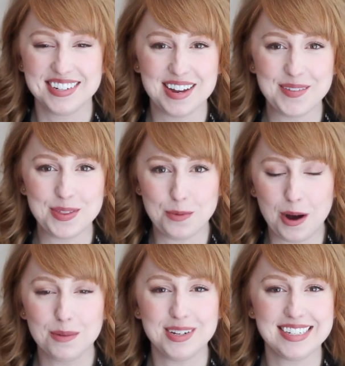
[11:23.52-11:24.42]
done with the
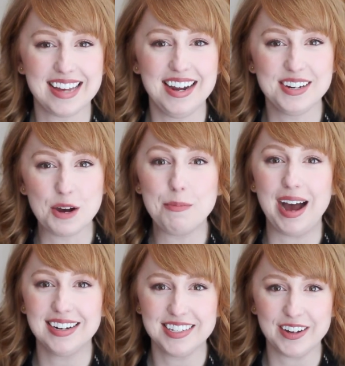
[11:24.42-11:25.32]
walk, we decided to go
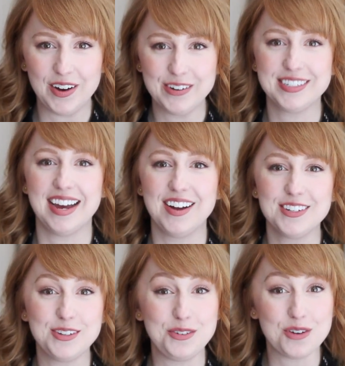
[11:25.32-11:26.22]
back to the hotel
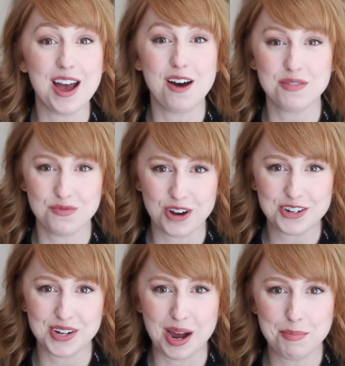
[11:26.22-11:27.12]
to dry off and
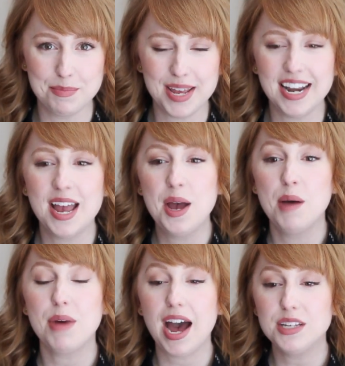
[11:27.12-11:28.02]
freshen up a bit.
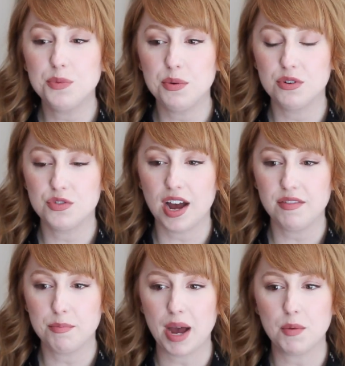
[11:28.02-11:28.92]
As we were
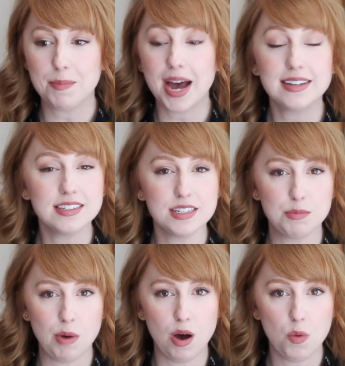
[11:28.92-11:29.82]
driving by, we passed this
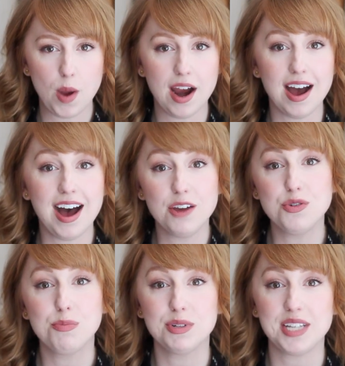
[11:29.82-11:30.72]
mall where
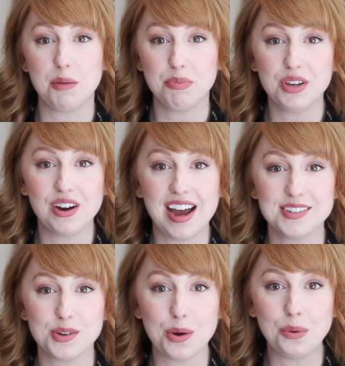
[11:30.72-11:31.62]
100% Pure
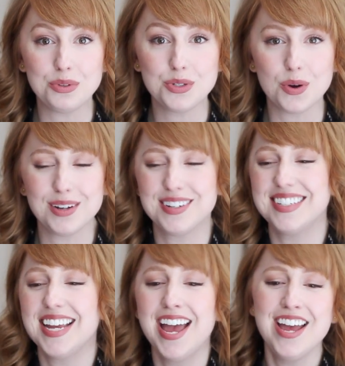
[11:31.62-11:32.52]
has their own store, and so I
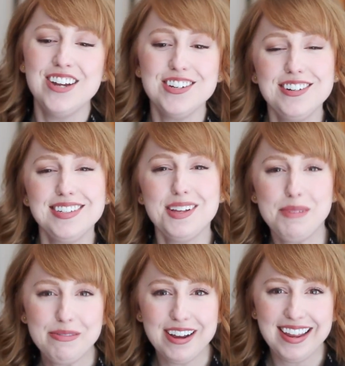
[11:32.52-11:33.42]
was like, Jerry, just let
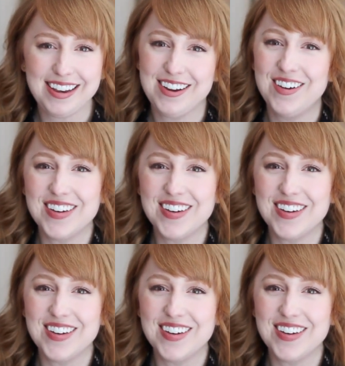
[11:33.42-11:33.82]
me run in.